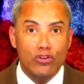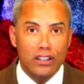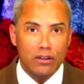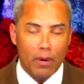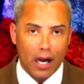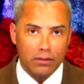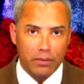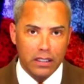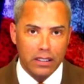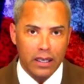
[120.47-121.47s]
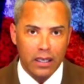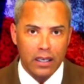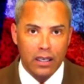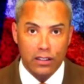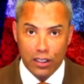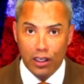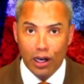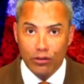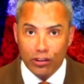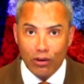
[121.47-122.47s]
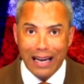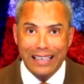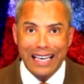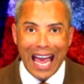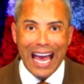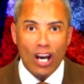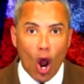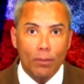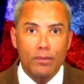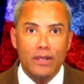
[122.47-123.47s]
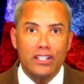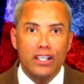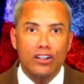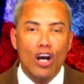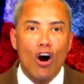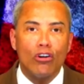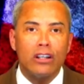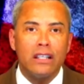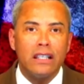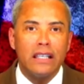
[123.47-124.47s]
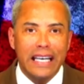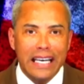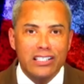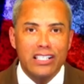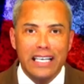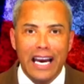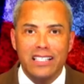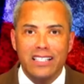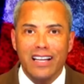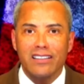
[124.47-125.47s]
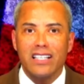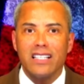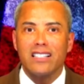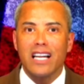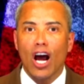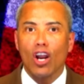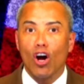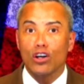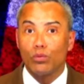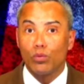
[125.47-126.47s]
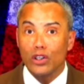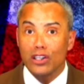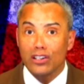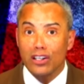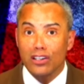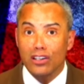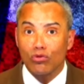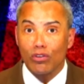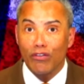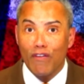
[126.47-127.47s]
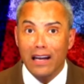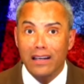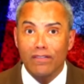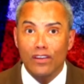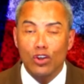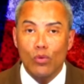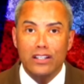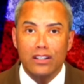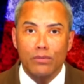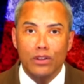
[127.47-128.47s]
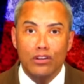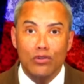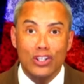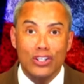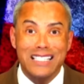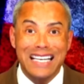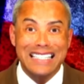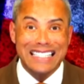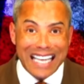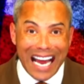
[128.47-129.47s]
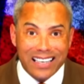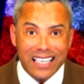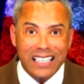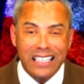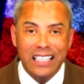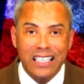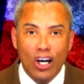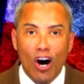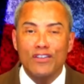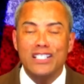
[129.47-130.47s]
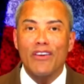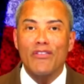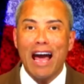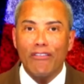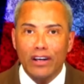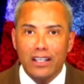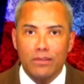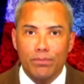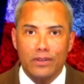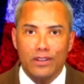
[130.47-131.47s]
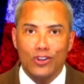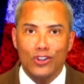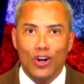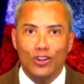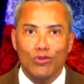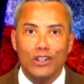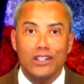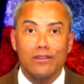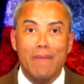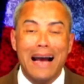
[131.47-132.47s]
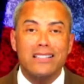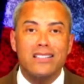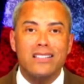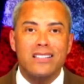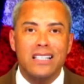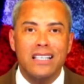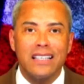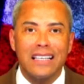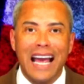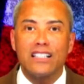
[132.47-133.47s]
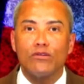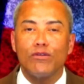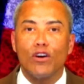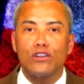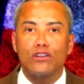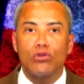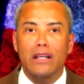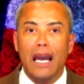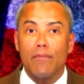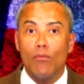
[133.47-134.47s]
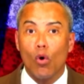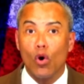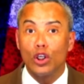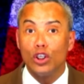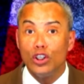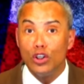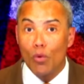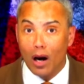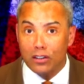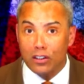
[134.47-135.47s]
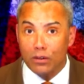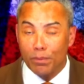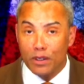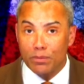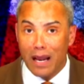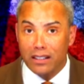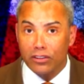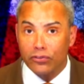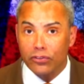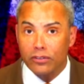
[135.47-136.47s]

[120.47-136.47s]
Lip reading: Department. DIRCO striking an optimistic tone, indicating that these dialogues would assist in refining the U.S. administration's understanding of South Africa's position on critical matters and in fostering a more nuanced perspective.